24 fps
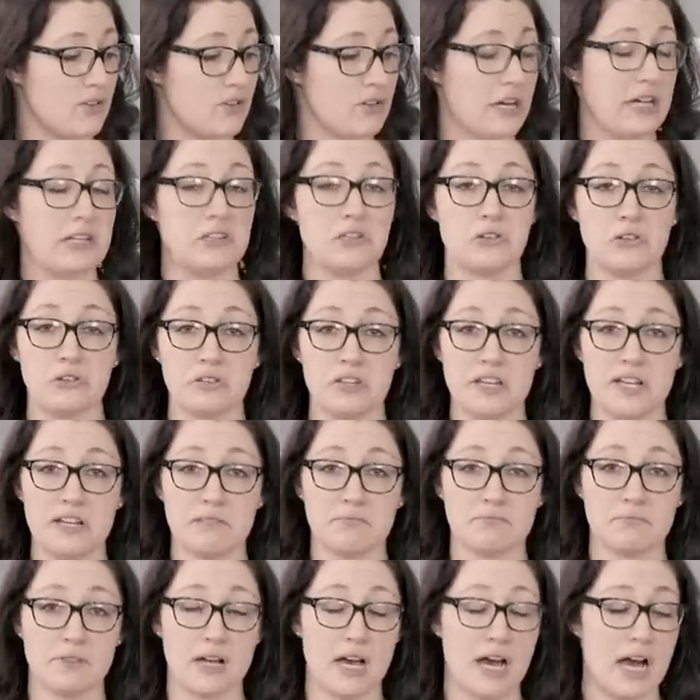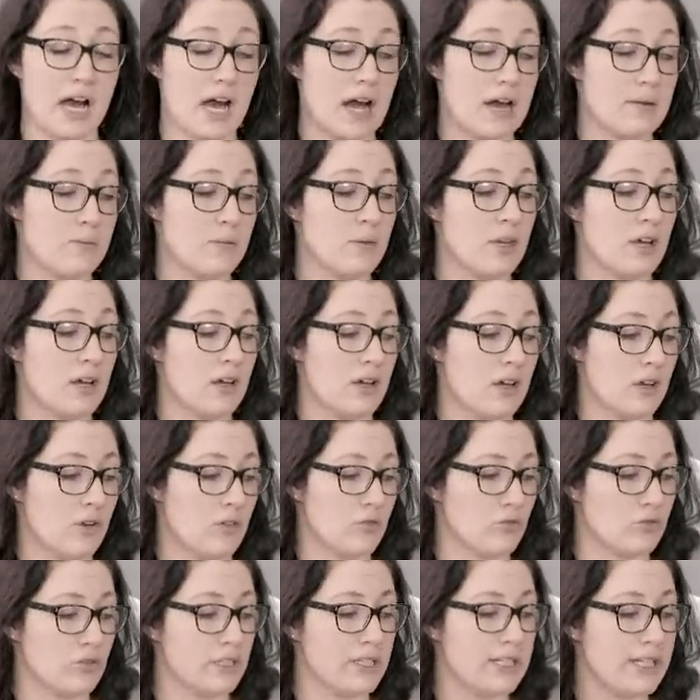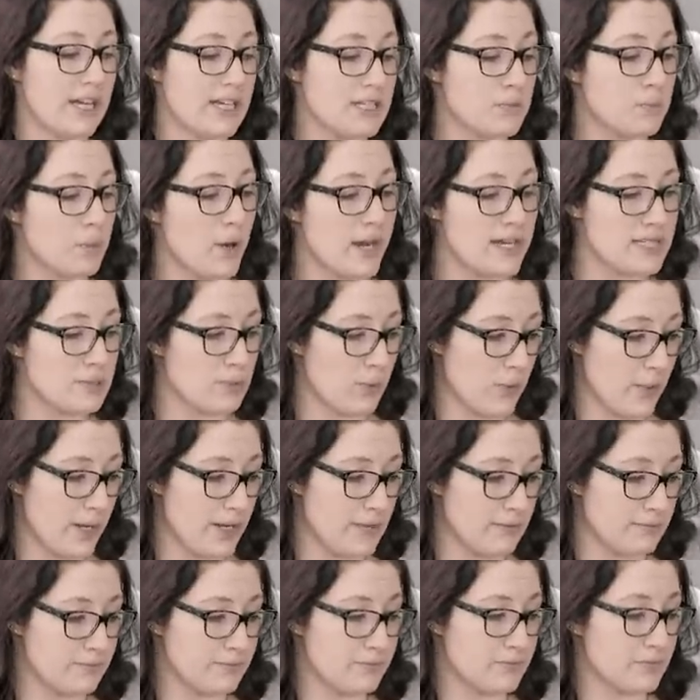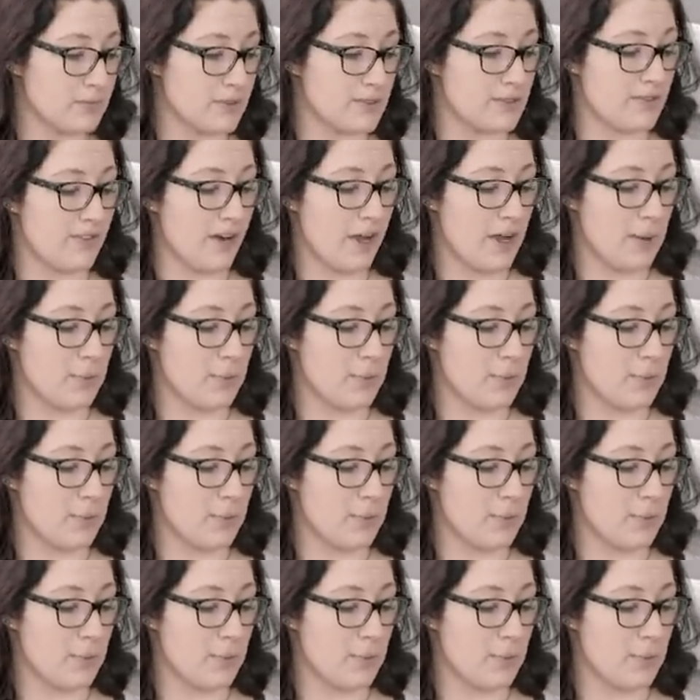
great little thing. Uh, really nice price point, very